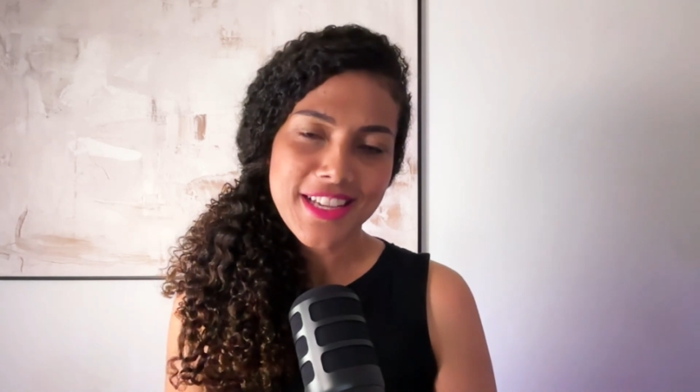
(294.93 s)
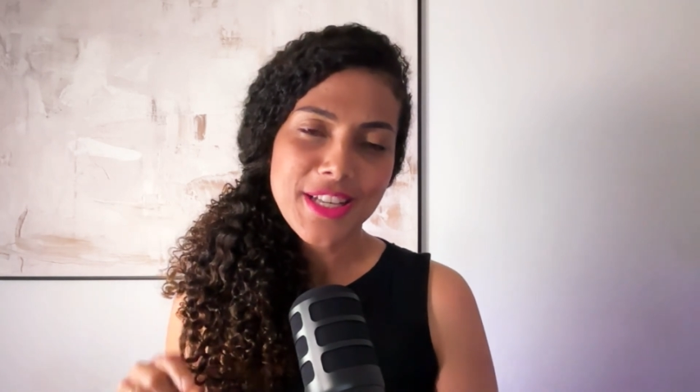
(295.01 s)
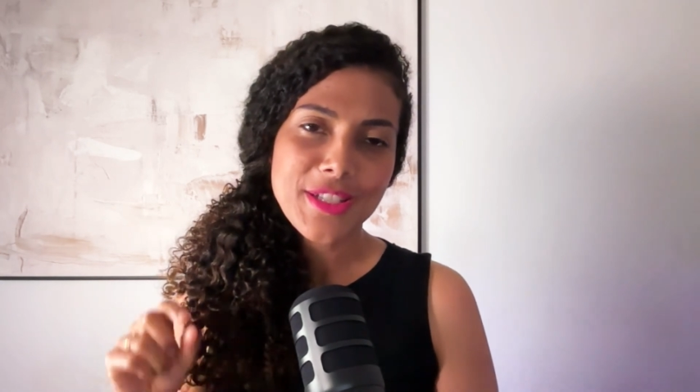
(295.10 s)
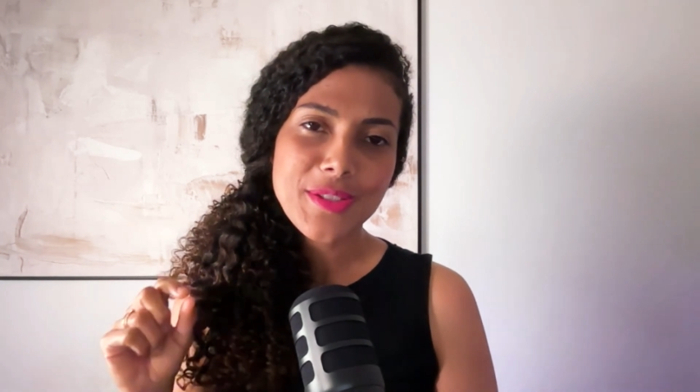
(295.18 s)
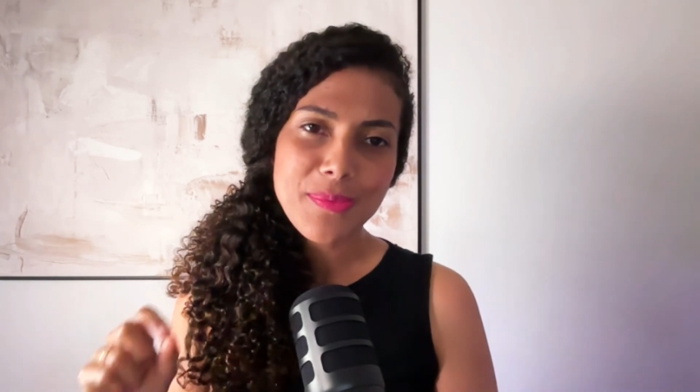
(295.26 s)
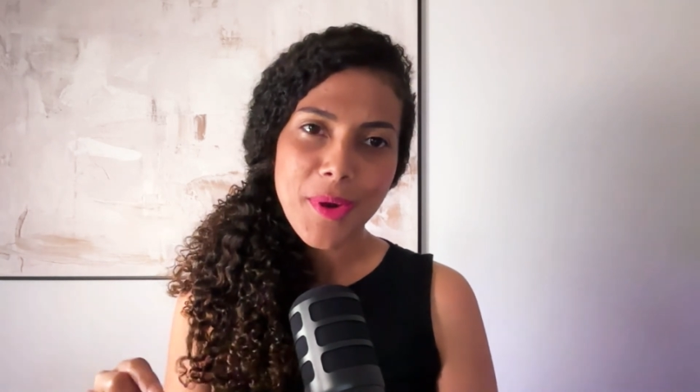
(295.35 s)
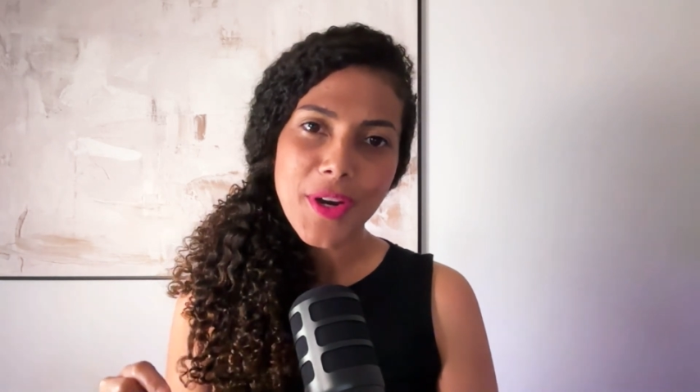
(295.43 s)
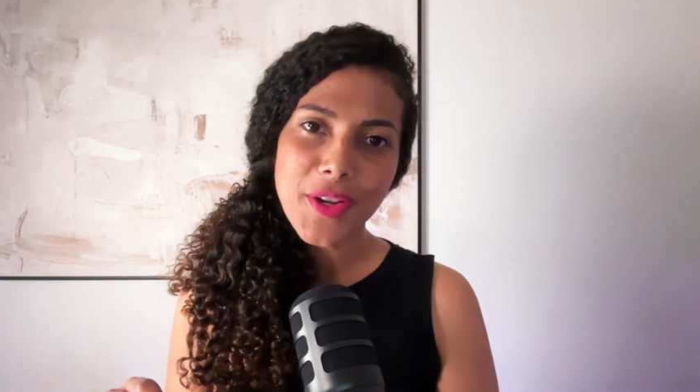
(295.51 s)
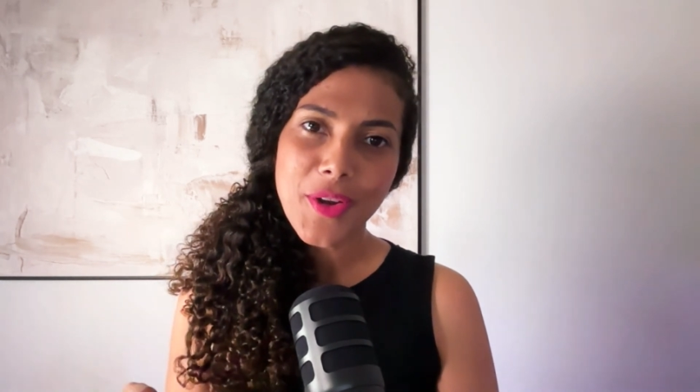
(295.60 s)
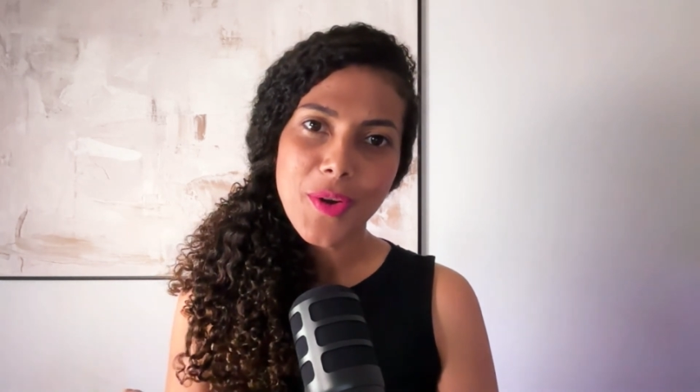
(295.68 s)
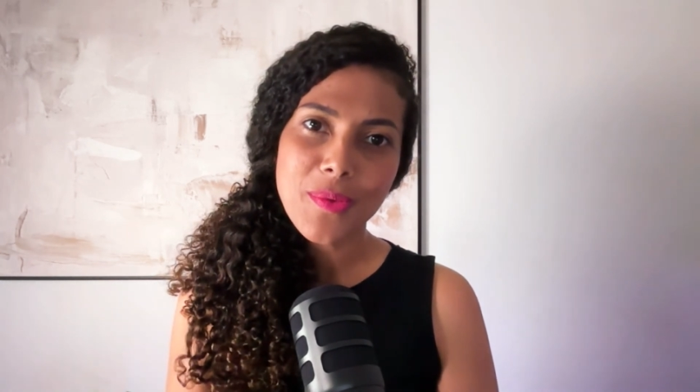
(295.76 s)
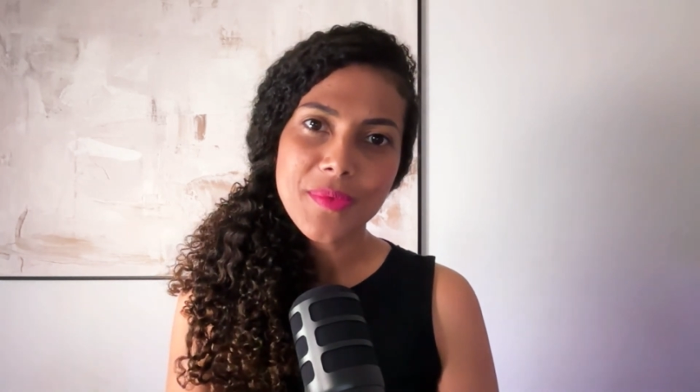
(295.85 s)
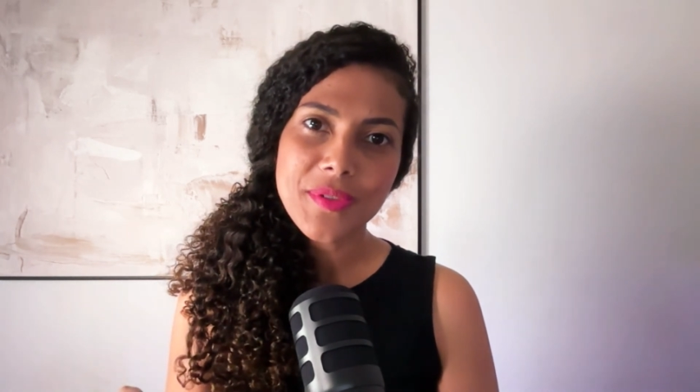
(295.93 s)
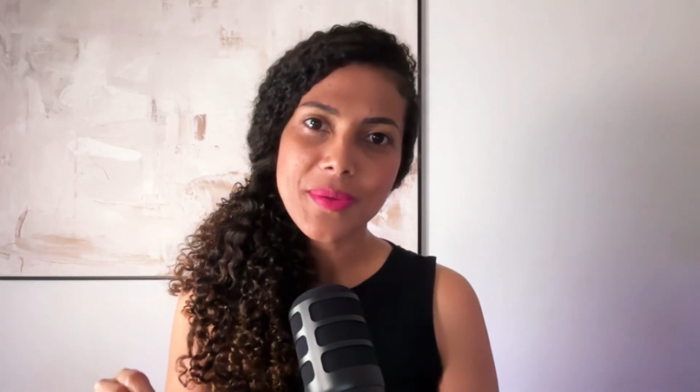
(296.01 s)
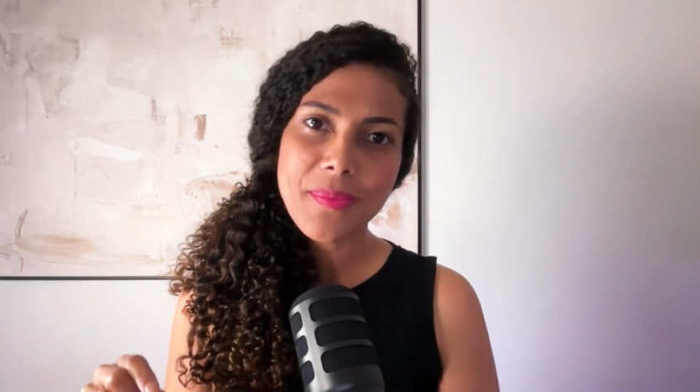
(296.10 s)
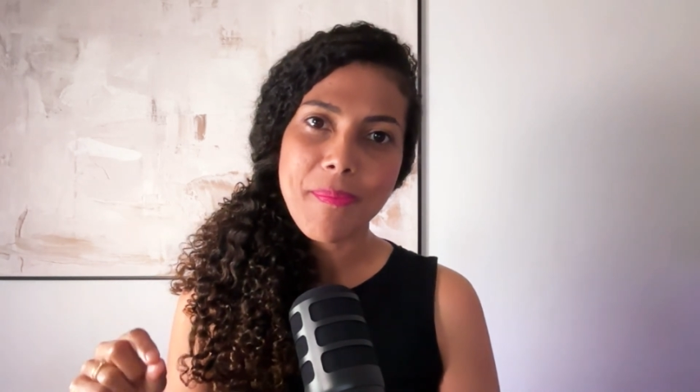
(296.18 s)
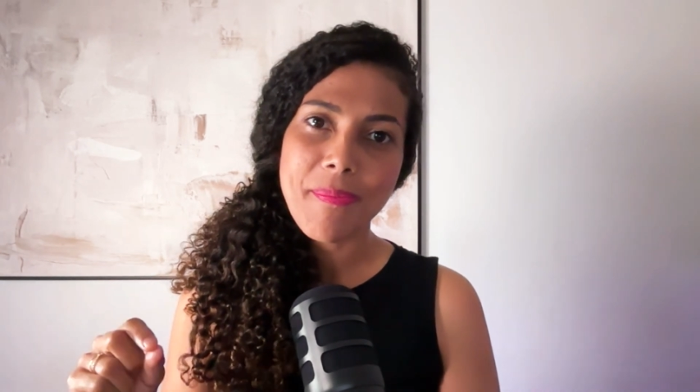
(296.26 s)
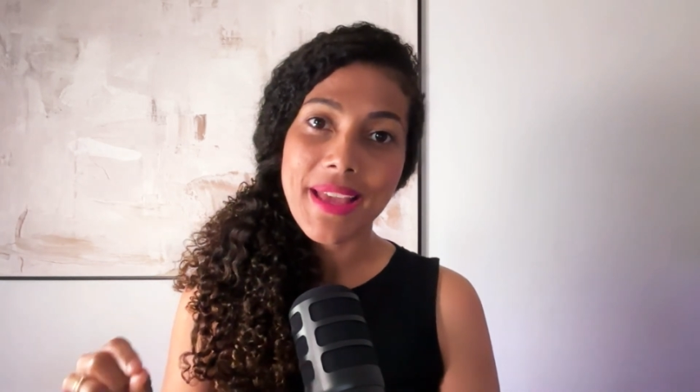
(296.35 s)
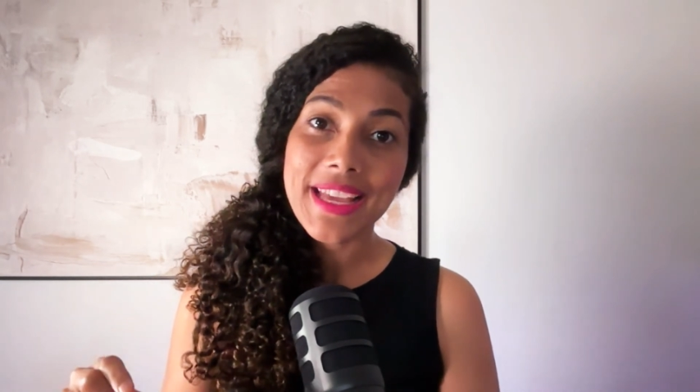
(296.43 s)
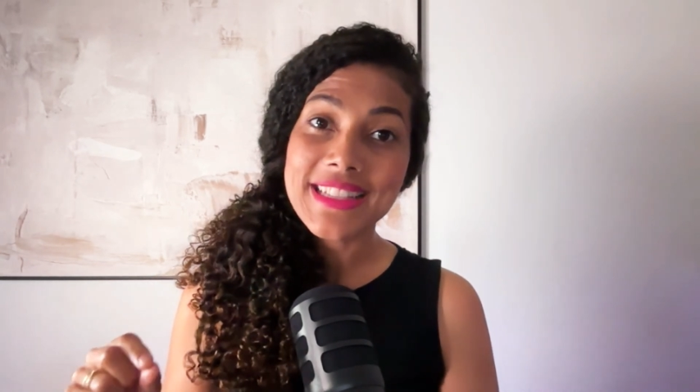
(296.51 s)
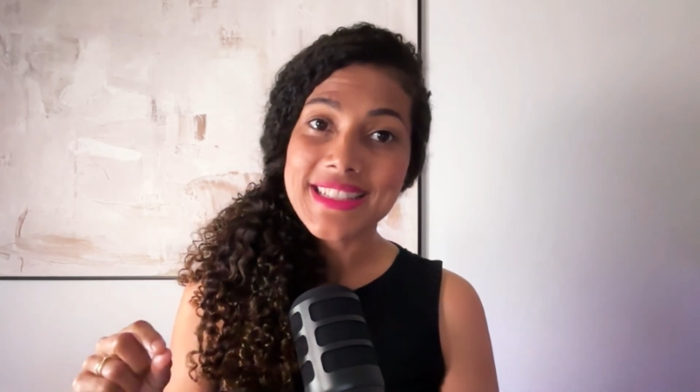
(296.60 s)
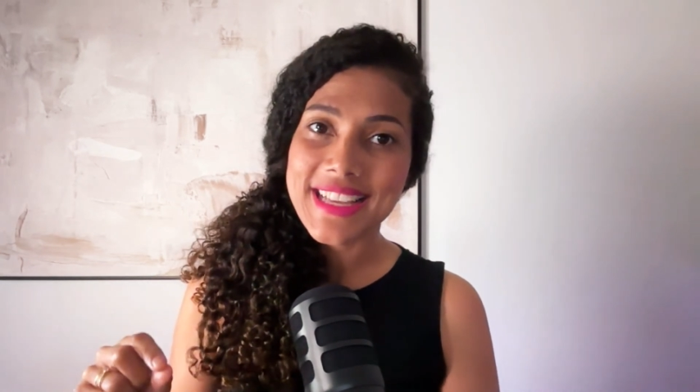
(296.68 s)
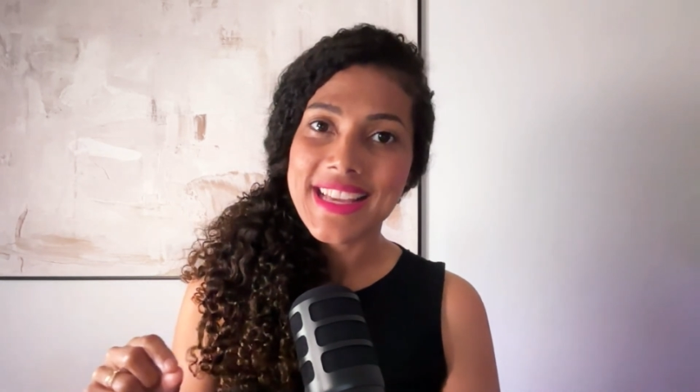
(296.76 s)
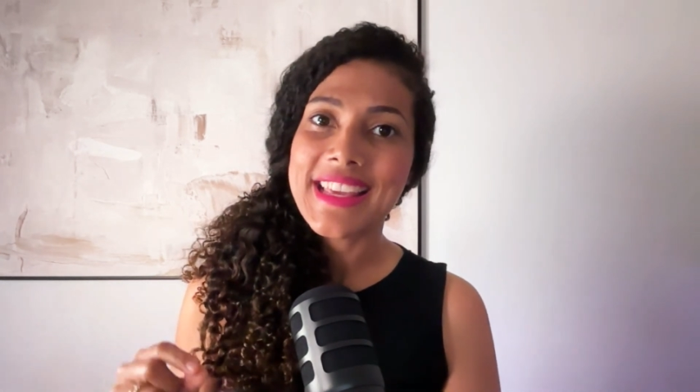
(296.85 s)
Smart homes may
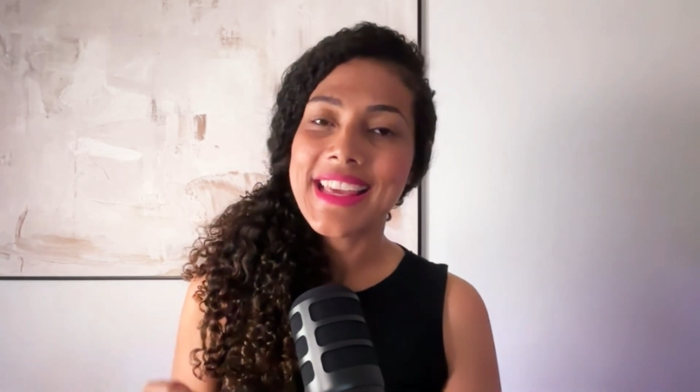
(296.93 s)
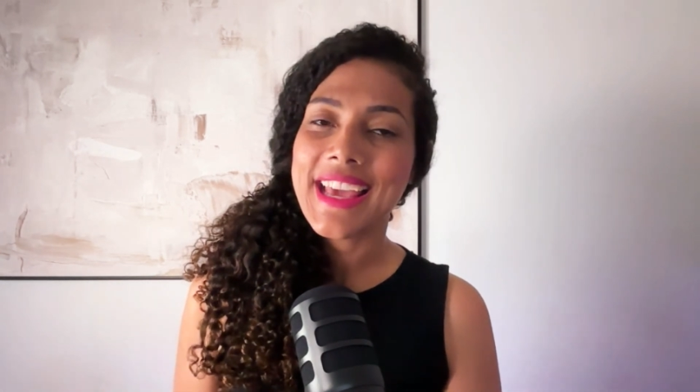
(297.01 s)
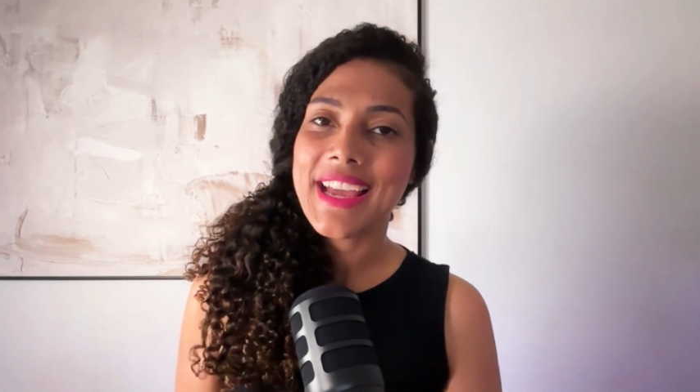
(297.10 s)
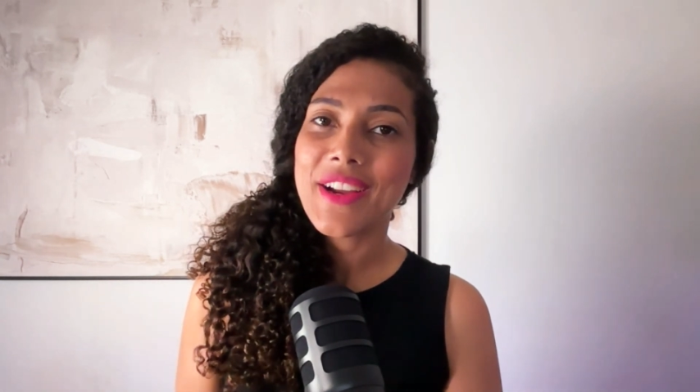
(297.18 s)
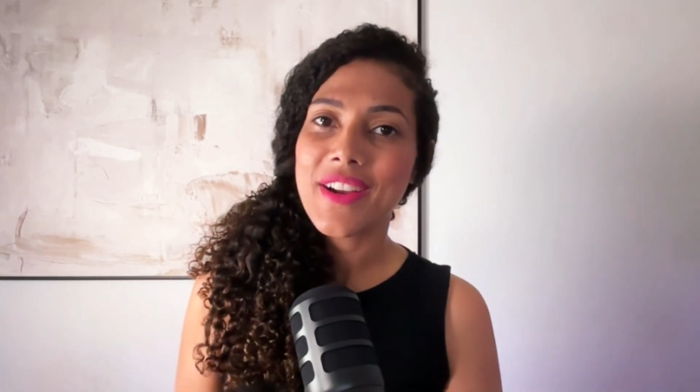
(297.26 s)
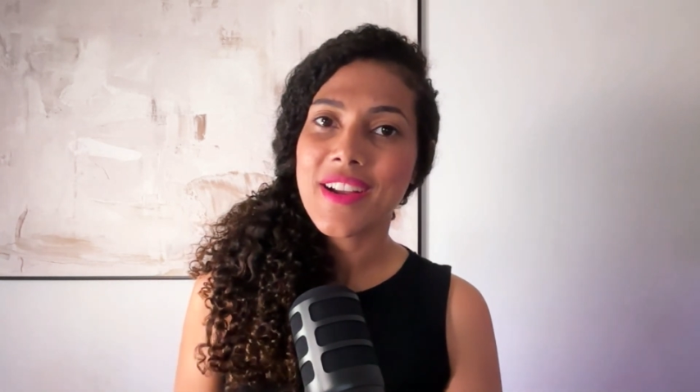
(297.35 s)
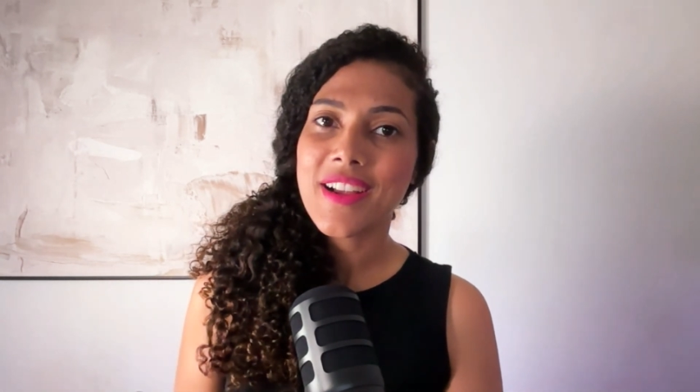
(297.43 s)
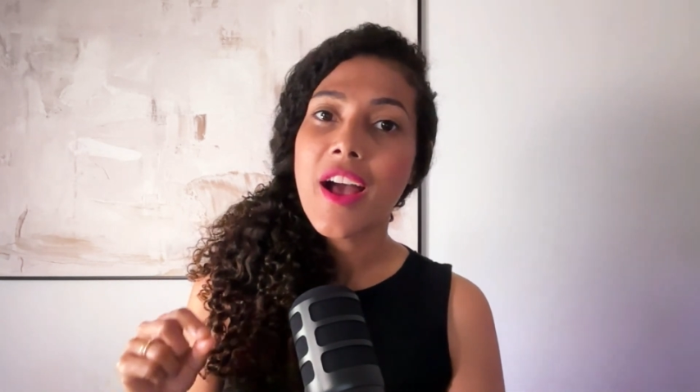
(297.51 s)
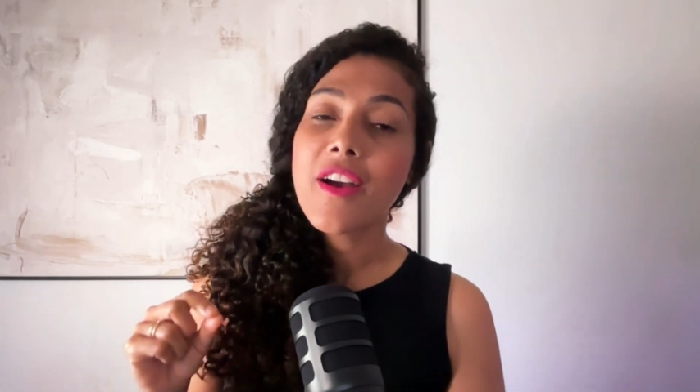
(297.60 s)
take care